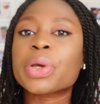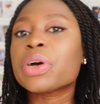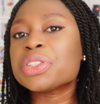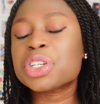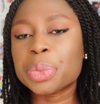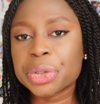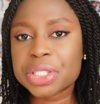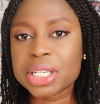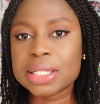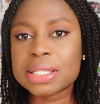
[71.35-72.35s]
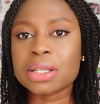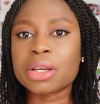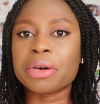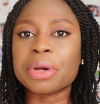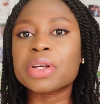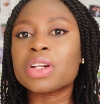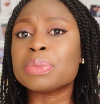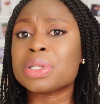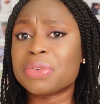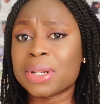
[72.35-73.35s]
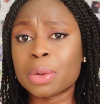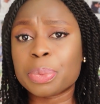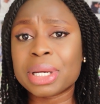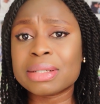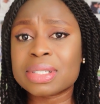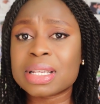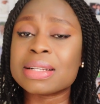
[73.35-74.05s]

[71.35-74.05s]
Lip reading: contributing to curriculum development